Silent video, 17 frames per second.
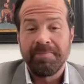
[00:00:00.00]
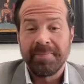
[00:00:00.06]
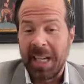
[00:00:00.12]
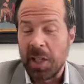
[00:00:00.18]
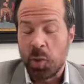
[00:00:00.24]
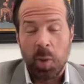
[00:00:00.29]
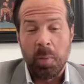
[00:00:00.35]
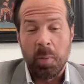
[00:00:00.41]

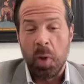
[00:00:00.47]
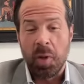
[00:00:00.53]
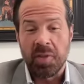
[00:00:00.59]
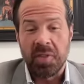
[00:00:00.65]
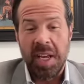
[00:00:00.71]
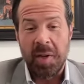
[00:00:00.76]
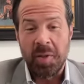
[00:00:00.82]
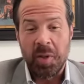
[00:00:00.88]
That's what it
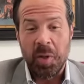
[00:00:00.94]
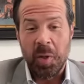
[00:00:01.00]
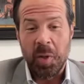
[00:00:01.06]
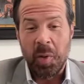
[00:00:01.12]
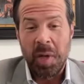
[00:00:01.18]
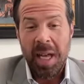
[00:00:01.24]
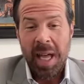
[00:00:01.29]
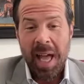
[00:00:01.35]
boils down to.
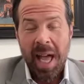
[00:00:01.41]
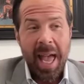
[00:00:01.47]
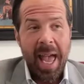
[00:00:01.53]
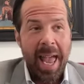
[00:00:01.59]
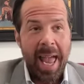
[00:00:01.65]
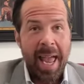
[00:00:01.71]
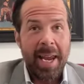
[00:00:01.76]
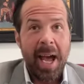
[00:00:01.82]

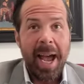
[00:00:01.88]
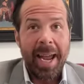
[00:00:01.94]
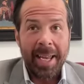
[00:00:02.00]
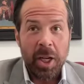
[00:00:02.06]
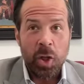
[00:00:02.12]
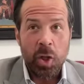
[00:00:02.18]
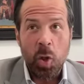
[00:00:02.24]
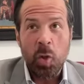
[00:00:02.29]
And I
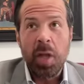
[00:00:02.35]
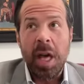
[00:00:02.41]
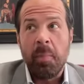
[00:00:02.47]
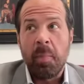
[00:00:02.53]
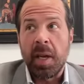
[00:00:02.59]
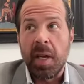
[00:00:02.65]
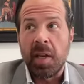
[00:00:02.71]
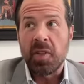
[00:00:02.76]
can do that
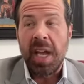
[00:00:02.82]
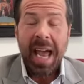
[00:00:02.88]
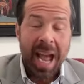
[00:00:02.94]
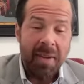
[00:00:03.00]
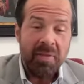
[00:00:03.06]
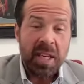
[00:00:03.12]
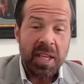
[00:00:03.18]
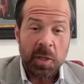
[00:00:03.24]
because I
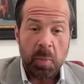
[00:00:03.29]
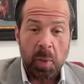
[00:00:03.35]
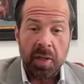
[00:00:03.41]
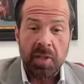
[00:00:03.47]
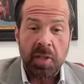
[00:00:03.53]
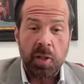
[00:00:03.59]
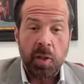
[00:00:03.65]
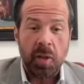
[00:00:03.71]
have the
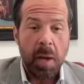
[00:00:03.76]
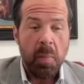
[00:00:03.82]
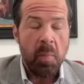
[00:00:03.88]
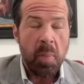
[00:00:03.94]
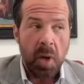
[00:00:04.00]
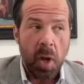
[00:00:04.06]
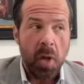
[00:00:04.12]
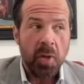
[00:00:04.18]
experience to do that,
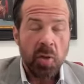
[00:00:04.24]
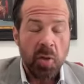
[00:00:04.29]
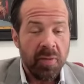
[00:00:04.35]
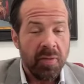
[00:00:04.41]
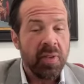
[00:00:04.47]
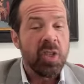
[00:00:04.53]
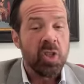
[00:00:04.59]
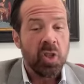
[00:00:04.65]
but also the
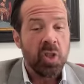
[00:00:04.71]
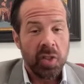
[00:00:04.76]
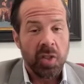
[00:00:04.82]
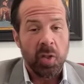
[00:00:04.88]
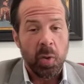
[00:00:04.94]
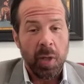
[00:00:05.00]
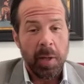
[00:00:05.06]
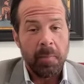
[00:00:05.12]
vision to
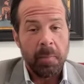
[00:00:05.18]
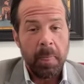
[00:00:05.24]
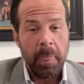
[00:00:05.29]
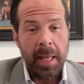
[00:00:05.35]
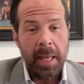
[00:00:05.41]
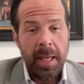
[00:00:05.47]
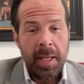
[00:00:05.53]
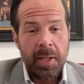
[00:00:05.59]
do it.
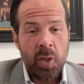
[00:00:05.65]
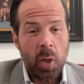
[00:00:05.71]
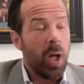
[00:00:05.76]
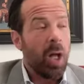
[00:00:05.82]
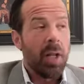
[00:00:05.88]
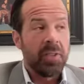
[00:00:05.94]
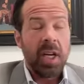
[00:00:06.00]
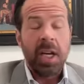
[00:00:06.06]
So
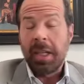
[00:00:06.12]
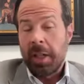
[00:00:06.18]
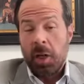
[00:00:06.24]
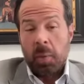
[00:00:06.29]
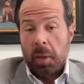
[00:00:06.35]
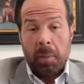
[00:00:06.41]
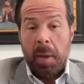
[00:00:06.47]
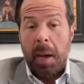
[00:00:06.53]
I'll talk a
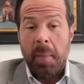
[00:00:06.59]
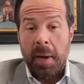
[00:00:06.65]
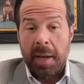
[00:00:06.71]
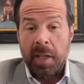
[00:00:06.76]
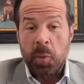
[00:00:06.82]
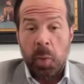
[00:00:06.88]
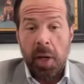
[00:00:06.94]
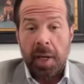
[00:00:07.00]
little bit about my
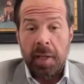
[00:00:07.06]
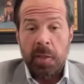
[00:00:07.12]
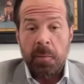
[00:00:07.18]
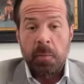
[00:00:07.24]
experience.